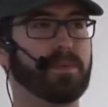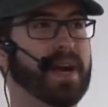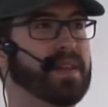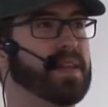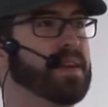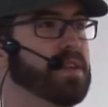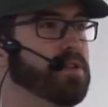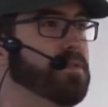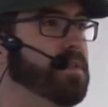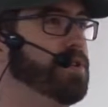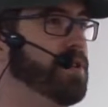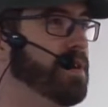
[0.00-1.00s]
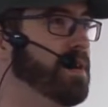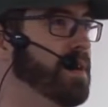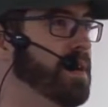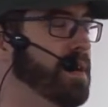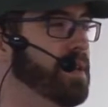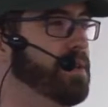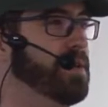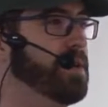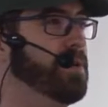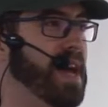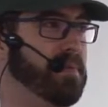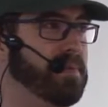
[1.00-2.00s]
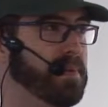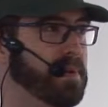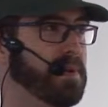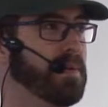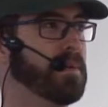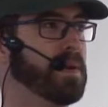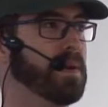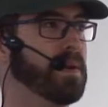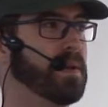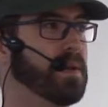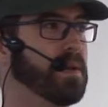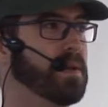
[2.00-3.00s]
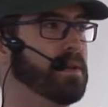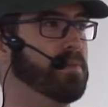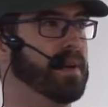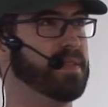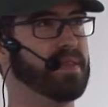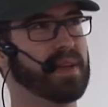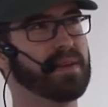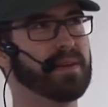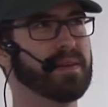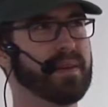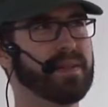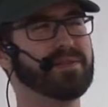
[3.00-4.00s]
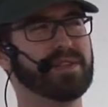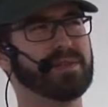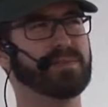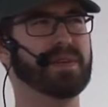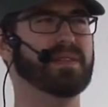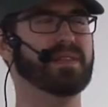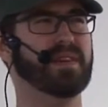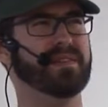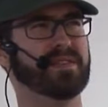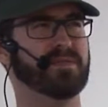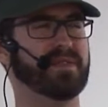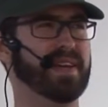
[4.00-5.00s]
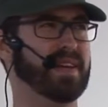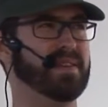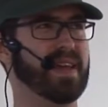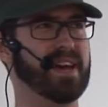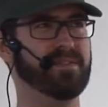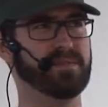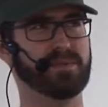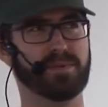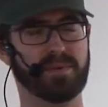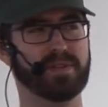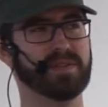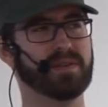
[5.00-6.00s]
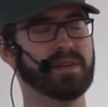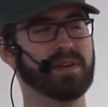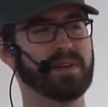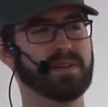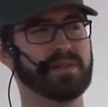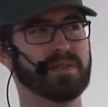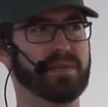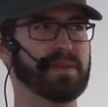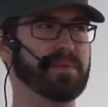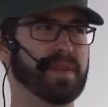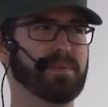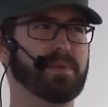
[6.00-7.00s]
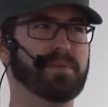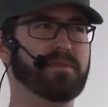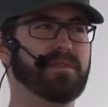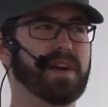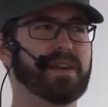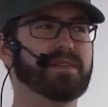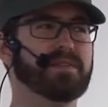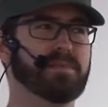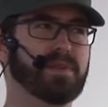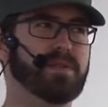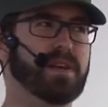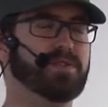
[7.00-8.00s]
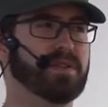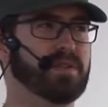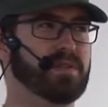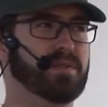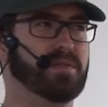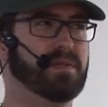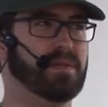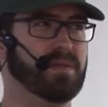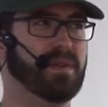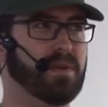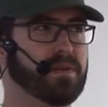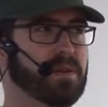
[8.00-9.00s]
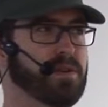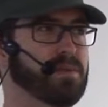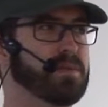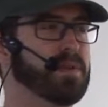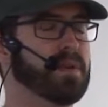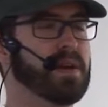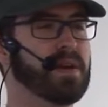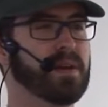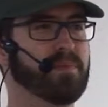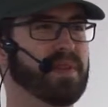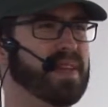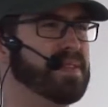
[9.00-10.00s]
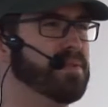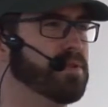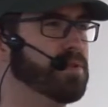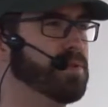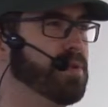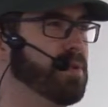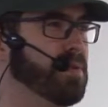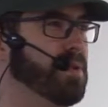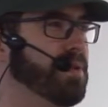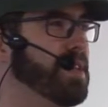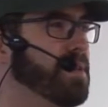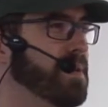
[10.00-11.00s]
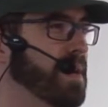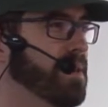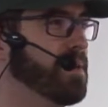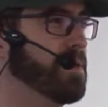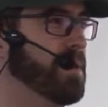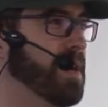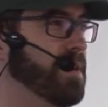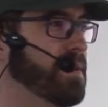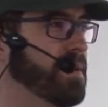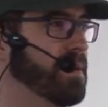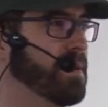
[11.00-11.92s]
writing a new feature into your app, you might think, I'll just write tests for that afterwards. So everything will be fine because I'm not touching the old code. But that's not true. You need to integrate